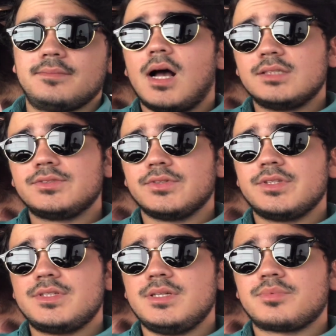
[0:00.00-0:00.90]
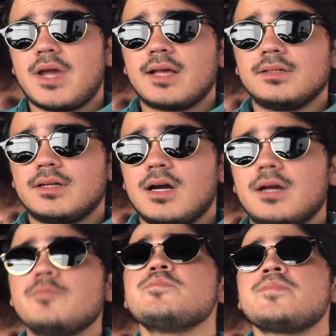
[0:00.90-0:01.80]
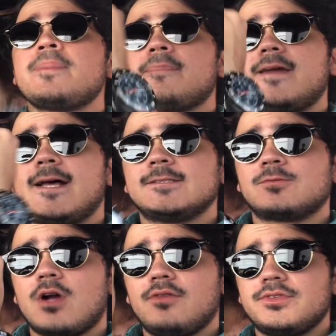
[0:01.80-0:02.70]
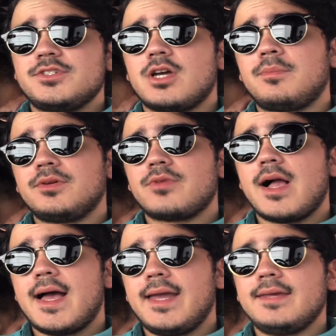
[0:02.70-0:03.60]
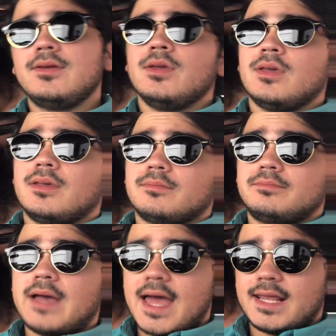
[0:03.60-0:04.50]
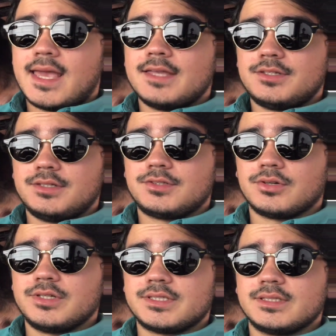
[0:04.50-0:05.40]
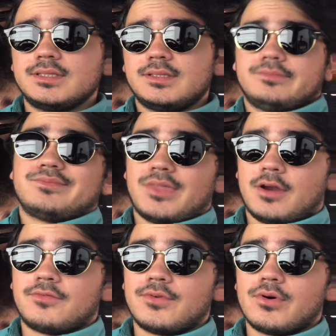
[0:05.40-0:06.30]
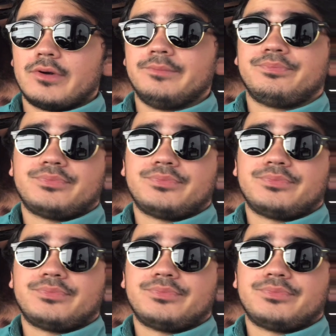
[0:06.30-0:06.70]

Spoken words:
Cons for the Jeep Wrangler are, it has a rough and choppy ride, bad engine choices, therefore